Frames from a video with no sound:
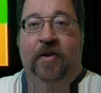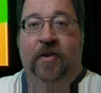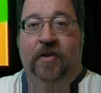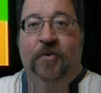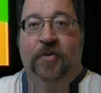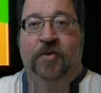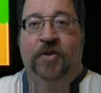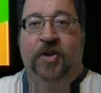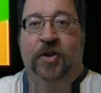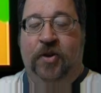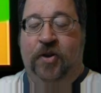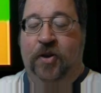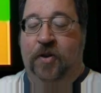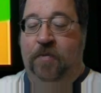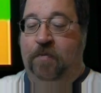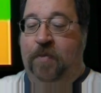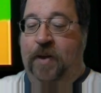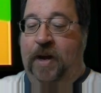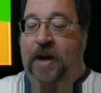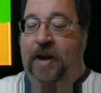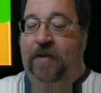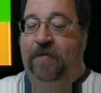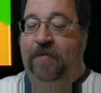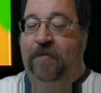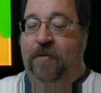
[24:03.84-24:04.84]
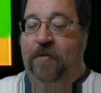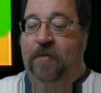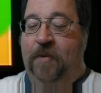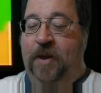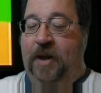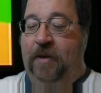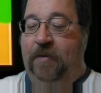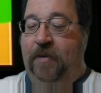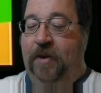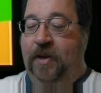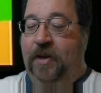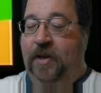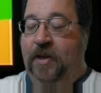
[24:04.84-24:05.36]
It was a good buy for
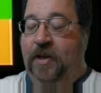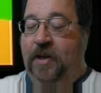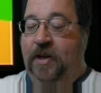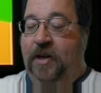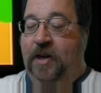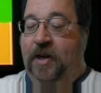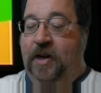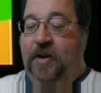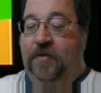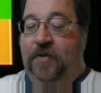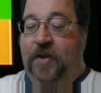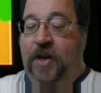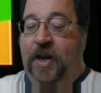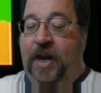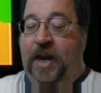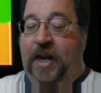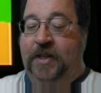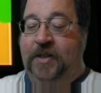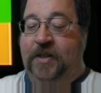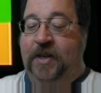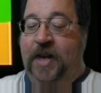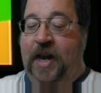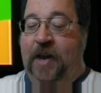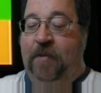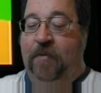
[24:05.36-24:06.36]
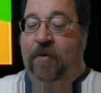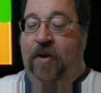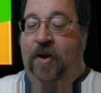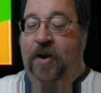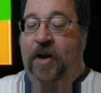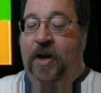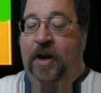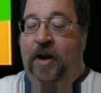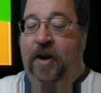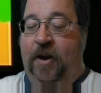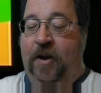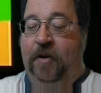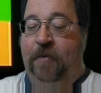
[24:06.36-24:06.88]
me. The next game on
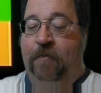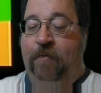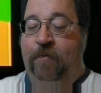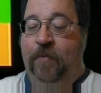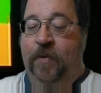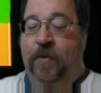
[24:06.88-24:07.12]
here,